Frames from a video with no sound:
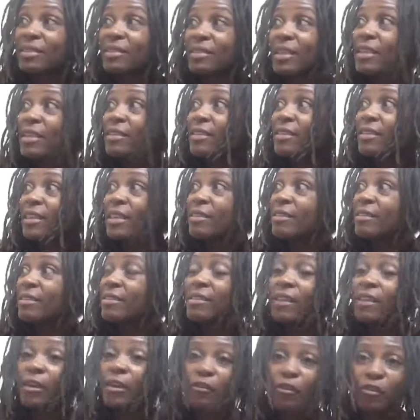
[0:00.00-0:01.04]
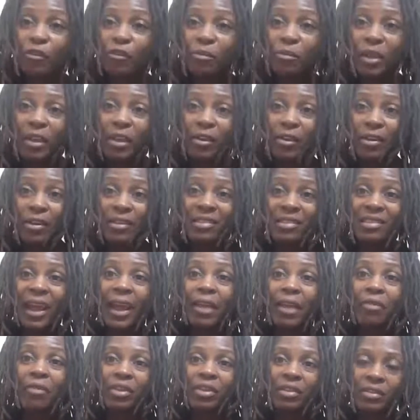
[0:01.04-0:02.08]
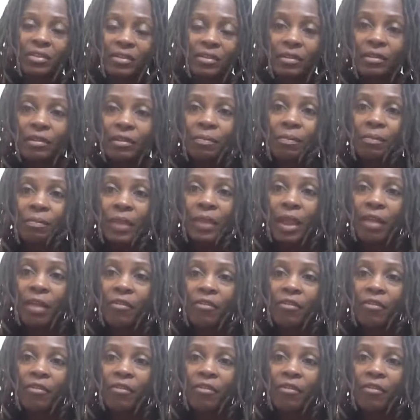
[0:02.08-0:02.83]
it's different from hearing sirens and from